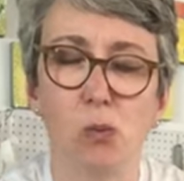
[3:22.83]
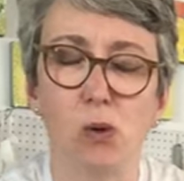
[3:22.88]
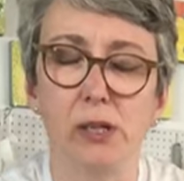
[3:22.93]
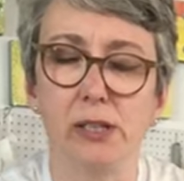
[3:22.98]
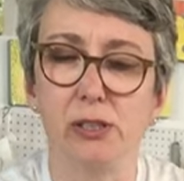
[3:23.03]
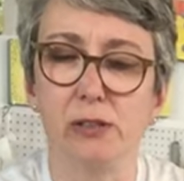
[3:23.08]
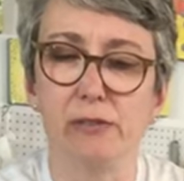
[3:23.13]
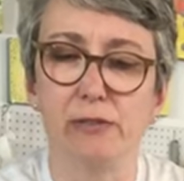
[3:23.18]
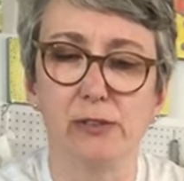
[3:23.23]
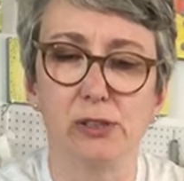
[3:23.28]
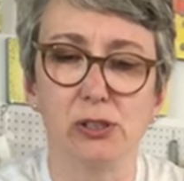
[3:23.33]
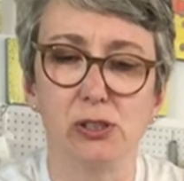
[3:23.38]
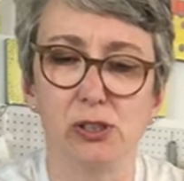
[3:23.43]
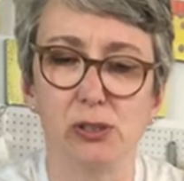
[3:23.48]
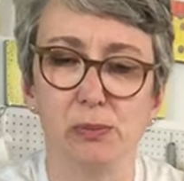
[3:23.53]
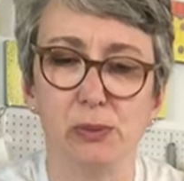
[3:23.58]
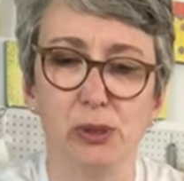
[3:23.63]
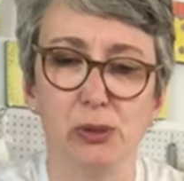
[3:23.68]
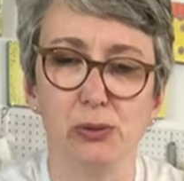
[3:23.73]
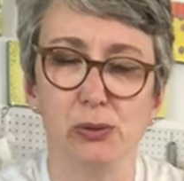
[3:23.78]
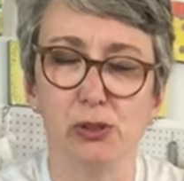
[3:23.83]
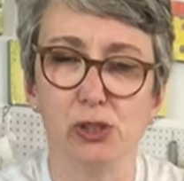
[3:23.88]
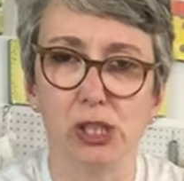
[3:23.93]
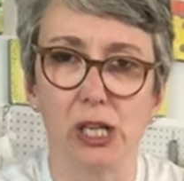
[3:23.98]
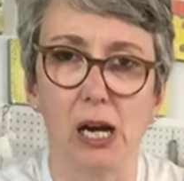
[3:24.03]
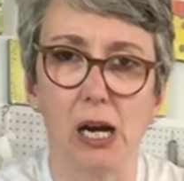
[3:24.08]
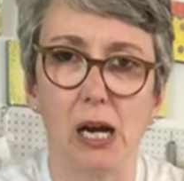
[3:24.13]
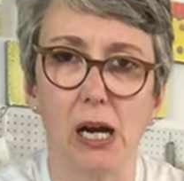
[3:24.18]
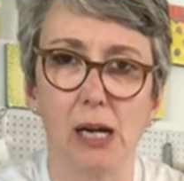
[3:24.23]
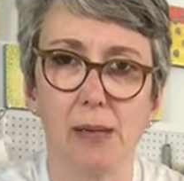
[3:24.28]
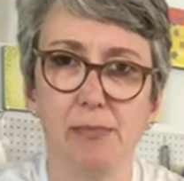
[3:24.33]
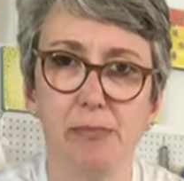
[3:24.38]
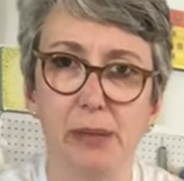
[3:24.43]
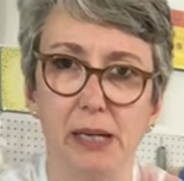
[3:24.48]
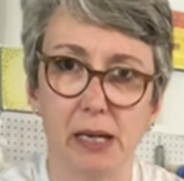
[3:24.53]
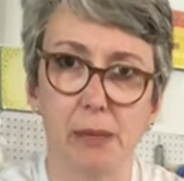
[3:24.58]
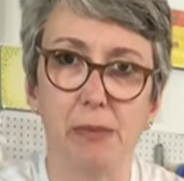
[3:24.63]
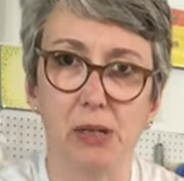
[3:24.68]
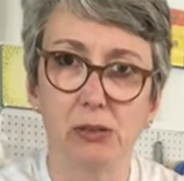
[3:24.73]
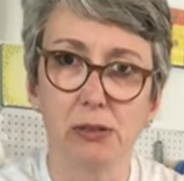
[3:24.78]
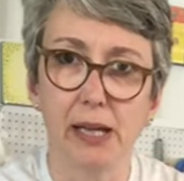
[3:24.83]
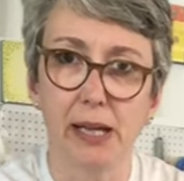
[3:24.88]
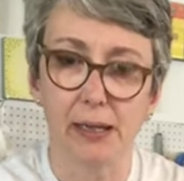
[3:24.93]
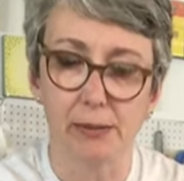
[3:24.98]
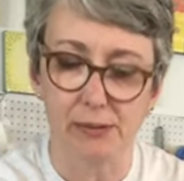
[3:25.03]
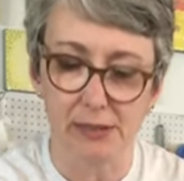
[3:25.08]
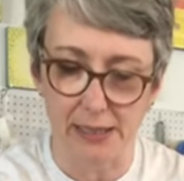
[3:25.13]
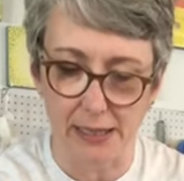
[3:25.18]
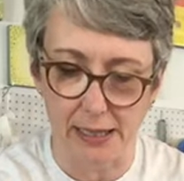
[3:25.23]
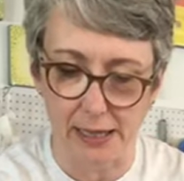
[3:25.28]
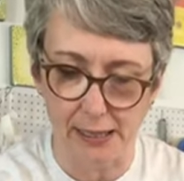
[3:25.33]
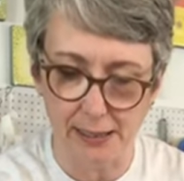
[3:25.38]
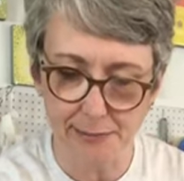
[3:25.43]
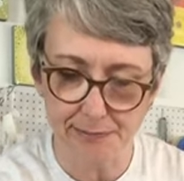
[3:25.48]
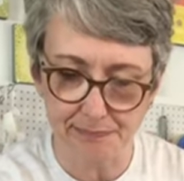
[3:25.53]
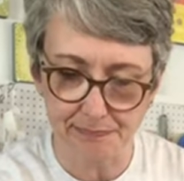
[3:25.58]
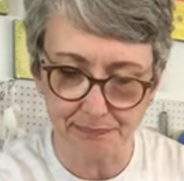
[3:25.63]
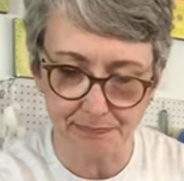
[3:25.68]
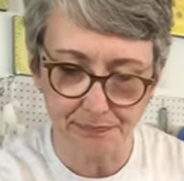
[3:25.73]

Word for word: wonderful smooth job, but I'm okay with that.